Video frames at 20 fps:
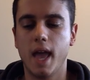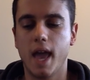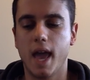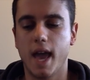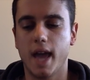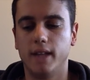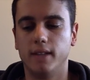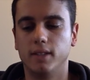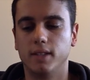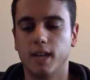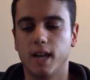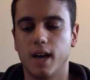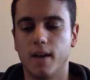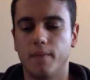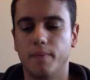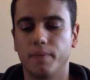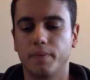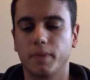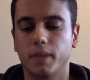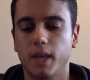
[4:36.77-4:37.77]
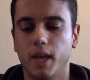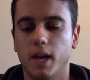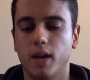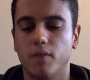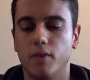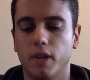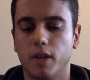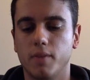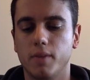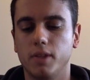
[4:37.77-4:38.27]
And I'd
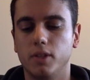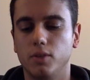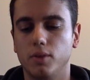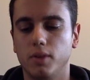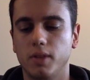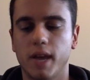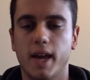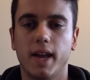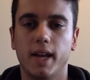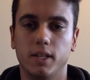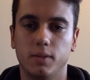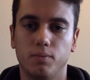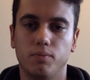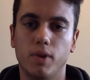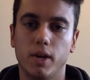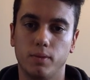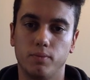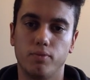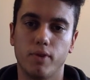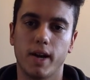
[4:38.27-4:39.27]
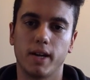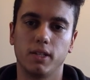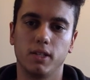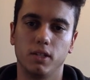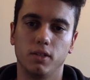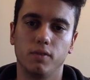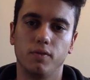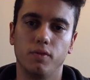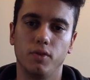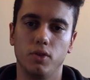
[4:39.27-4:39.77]
recommend doing that as
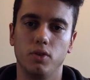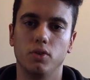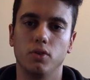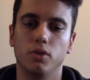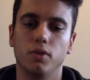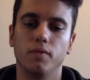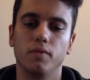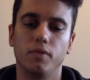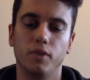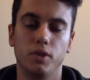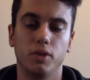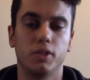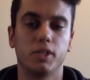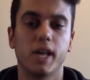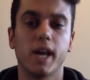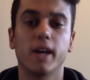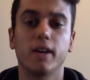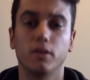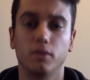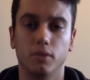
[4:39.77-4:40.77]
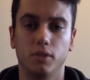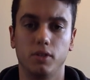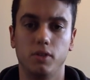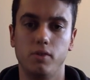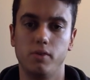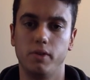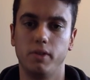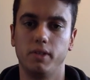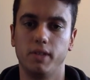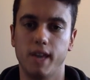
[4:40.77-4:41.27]
practice for your SAC and also
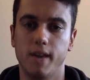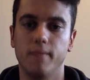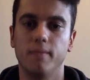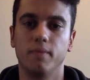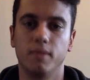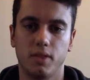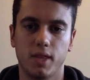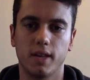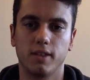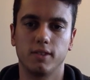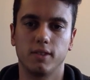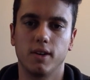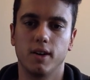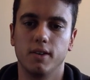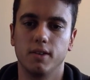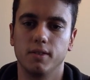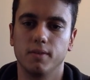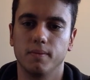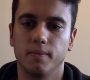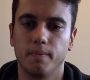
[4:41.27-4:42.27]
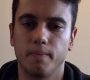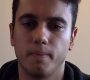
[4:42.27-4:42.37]
your exam. Thanks, guys.